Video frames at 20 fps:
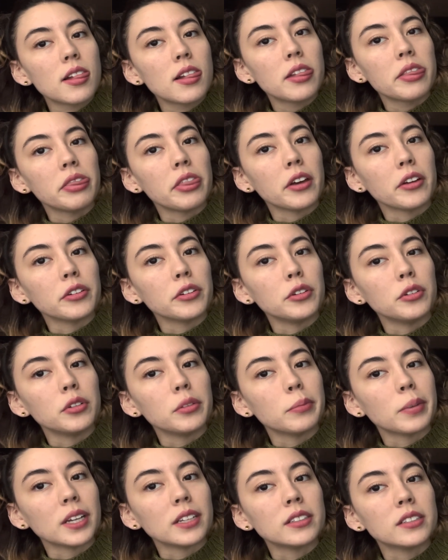they're new to
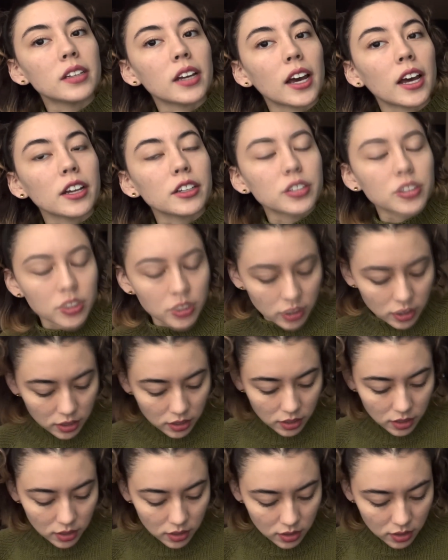my stash.
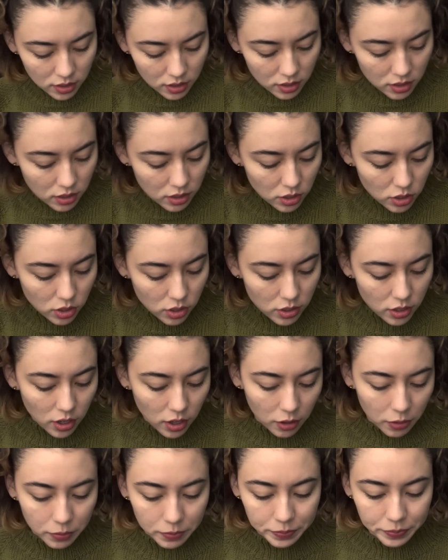
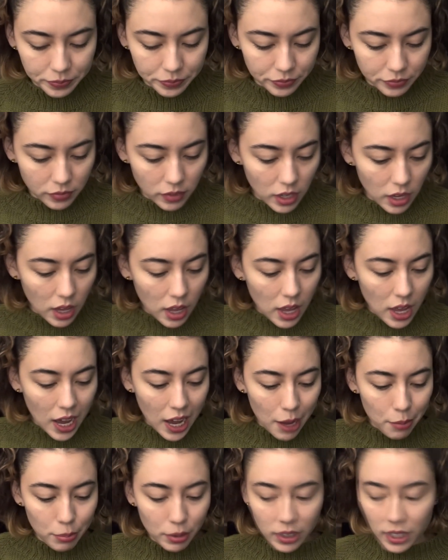So, I
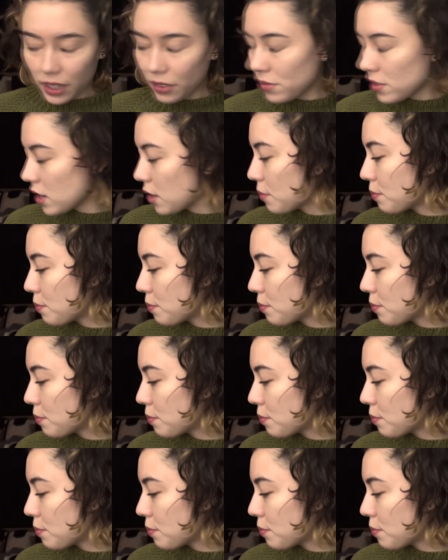believe they're